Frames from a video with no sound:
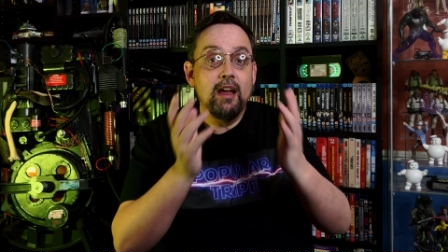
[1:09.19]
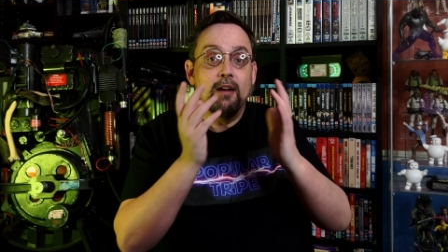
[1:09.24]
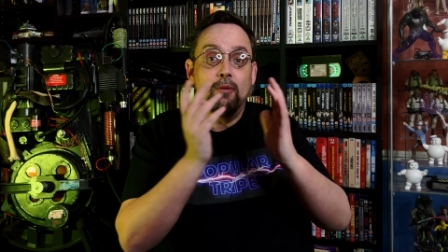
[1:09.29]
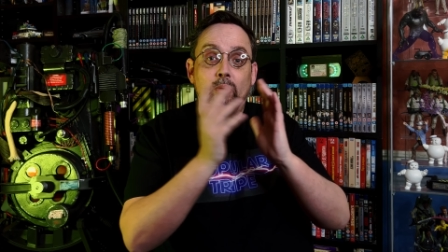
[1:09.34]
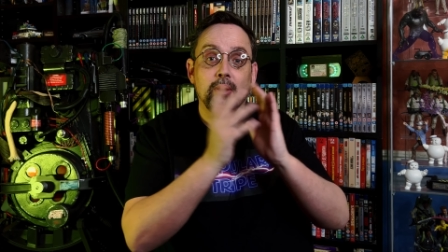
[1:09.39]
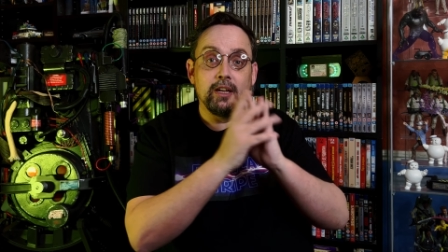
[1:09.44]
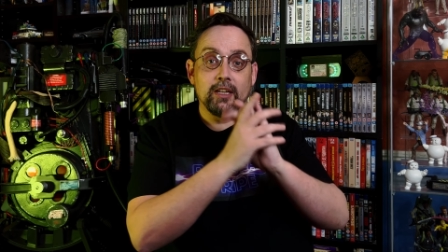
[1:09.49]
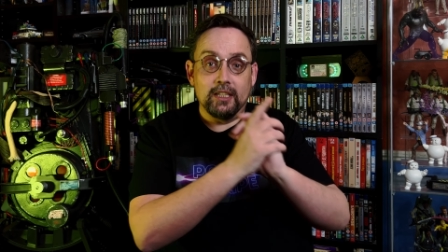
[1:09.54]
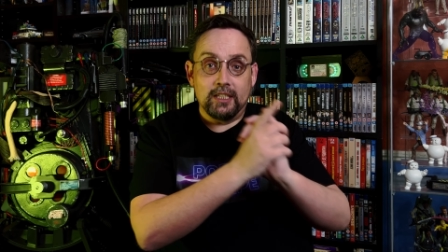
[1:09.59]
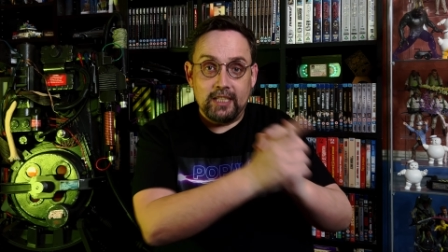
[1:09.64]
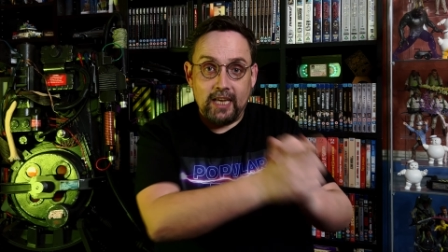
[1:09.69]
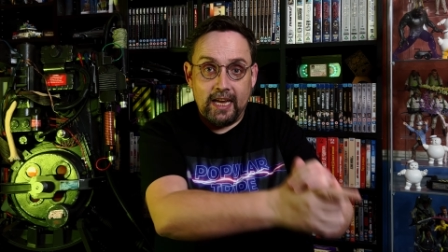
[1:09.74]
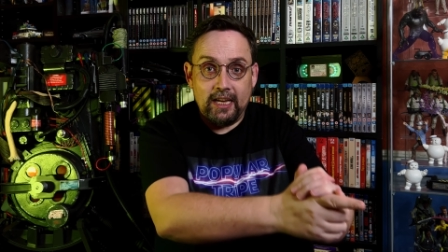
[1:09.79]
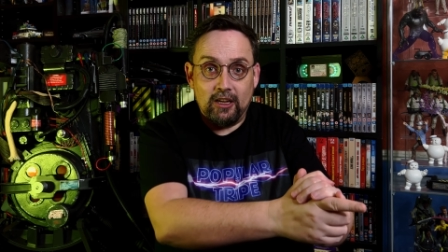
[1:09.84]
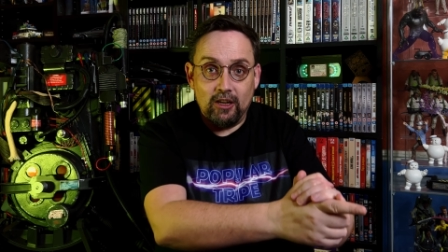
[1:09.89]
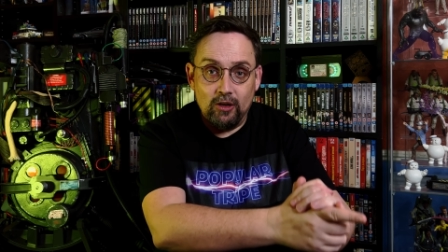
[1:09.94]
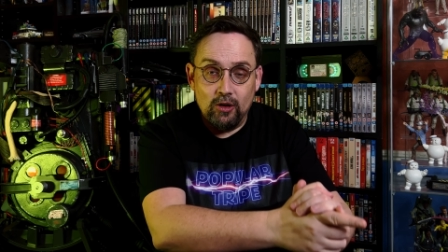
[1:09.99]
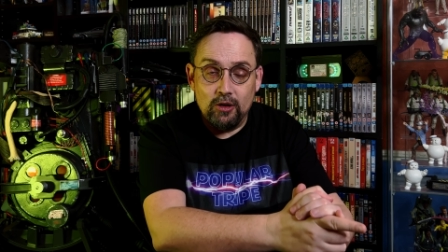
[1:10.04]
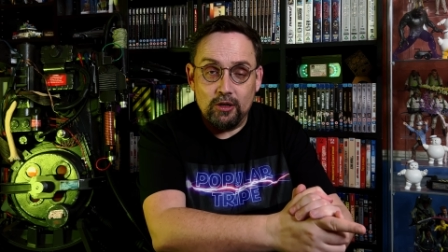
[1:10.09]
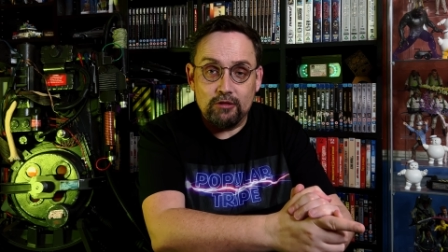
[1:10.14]
We're going to take
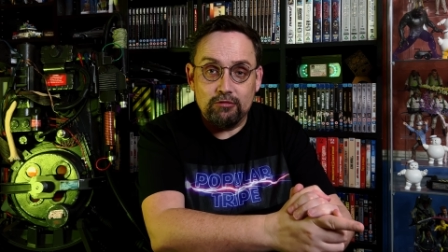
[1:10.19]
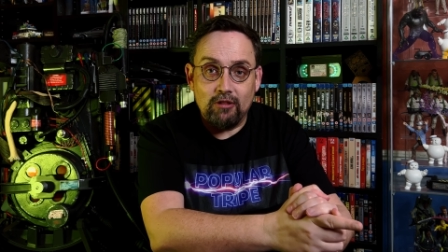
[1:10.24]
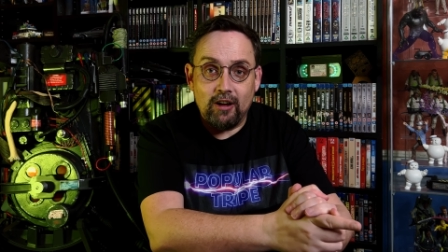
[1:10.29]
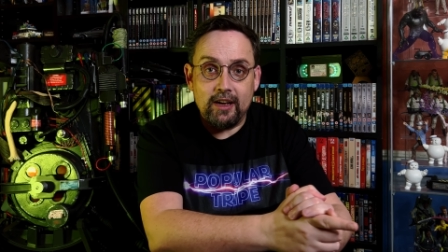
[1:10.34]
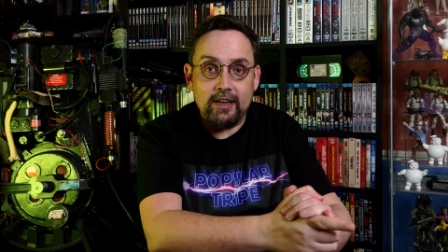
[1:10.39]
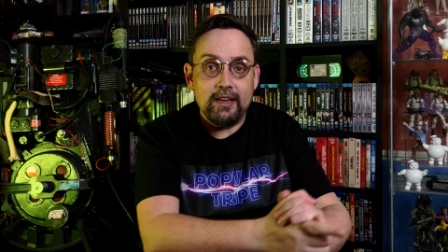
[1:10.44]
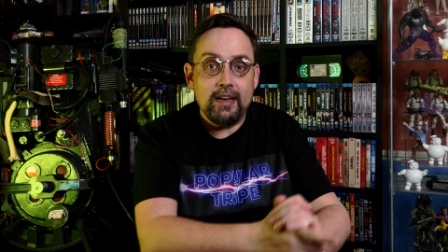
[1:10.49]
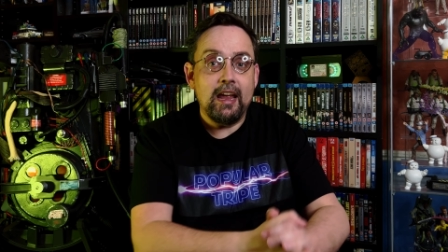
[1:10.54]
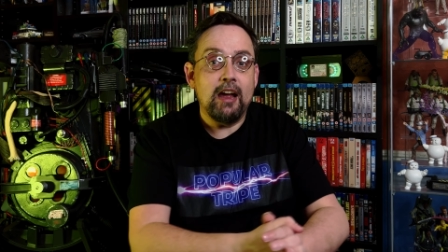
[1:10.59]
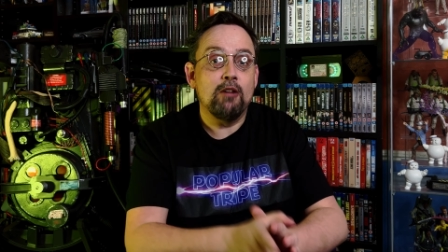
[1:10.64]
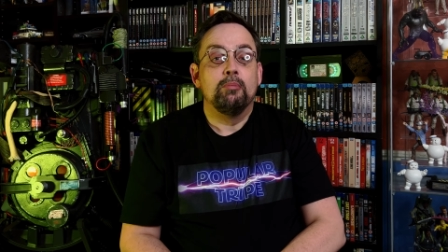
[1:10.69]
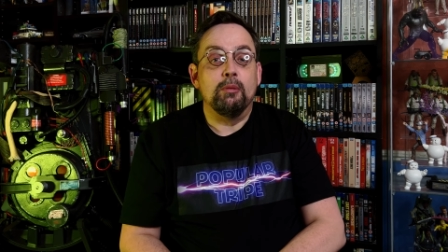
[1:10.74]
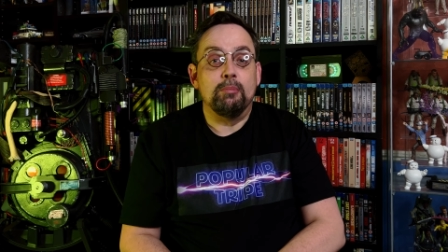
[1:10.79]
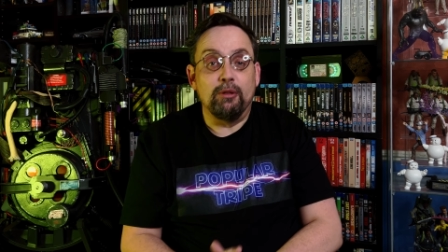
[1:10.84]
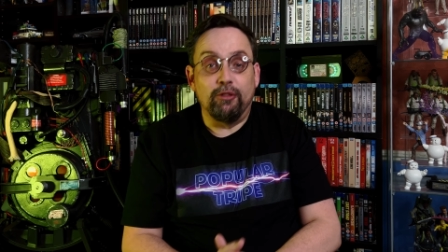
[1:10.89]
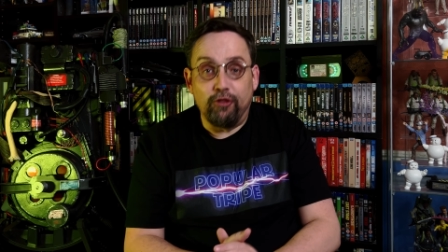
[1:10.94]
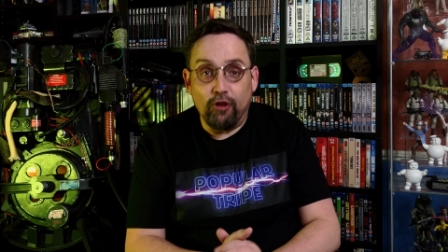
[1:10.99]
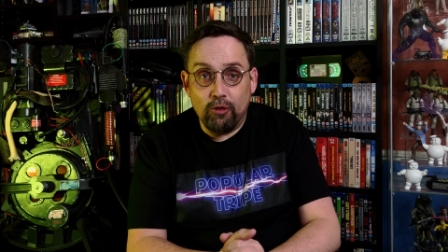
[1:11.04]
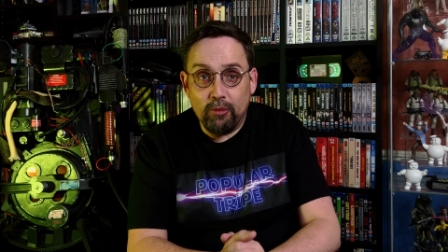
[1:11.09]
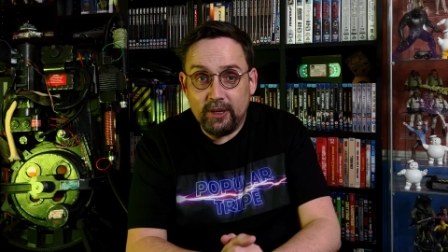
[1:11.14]
a look right now. But
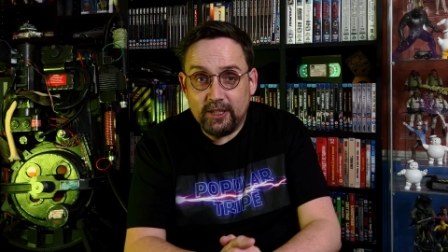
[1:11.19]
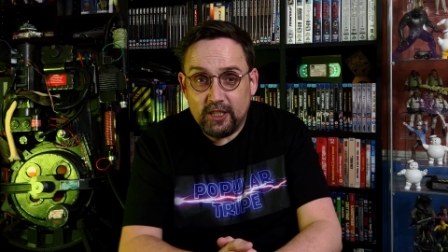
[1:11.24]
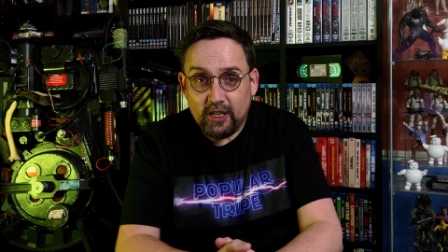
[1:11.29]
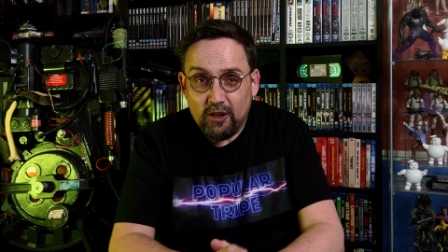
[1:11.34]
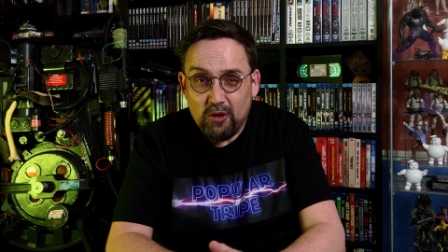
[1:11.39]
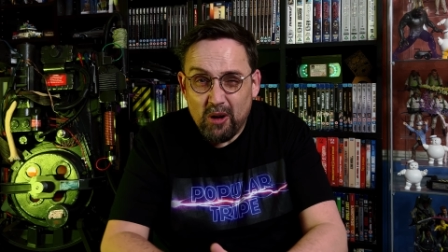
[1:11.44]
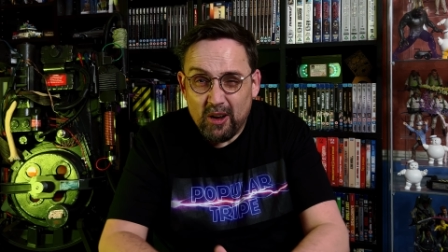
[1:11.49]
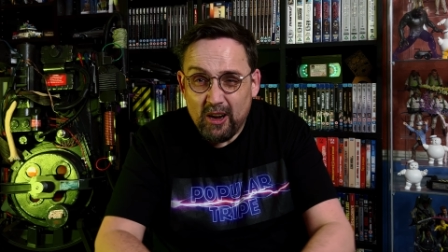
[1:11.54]
before we do,